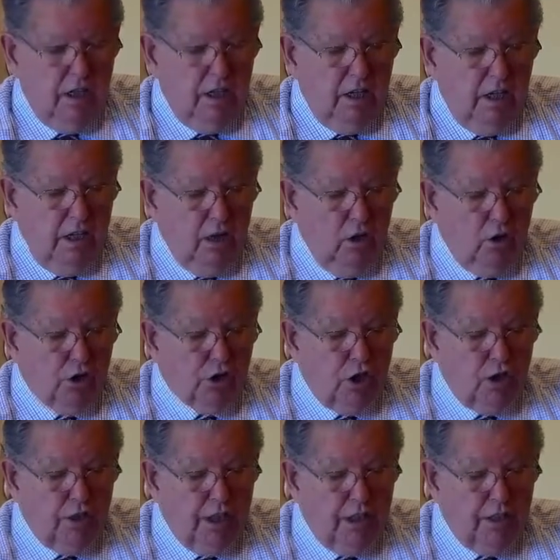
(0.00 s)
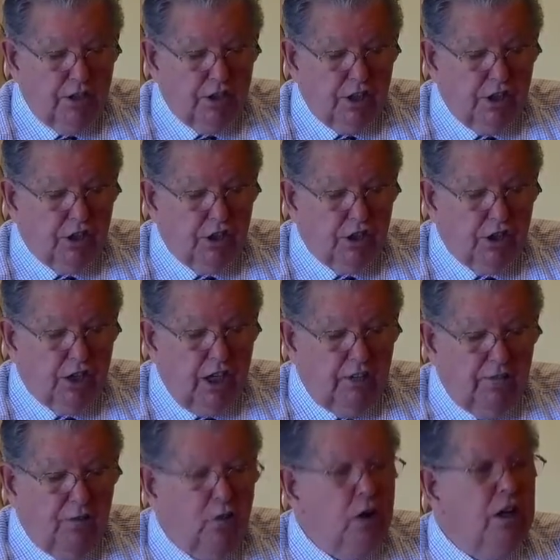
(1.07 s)
He goes on then and says, to set
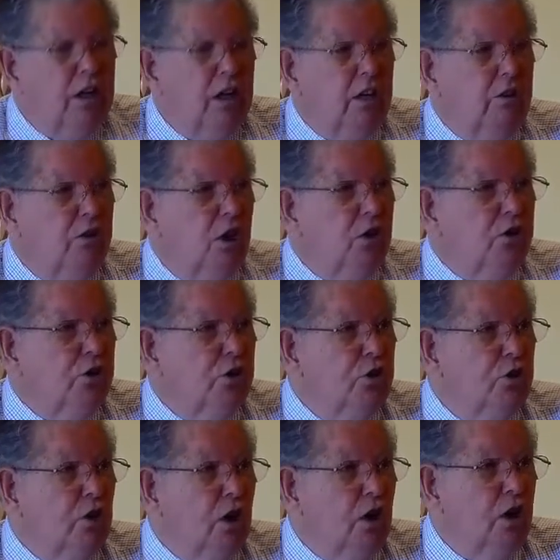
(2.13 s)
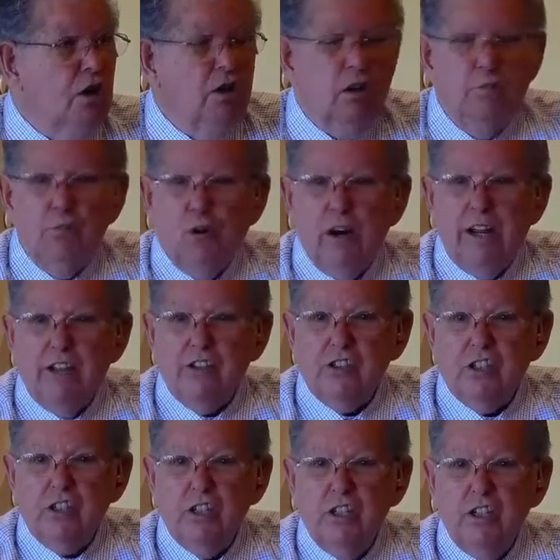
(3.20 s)
free those who are oppressed.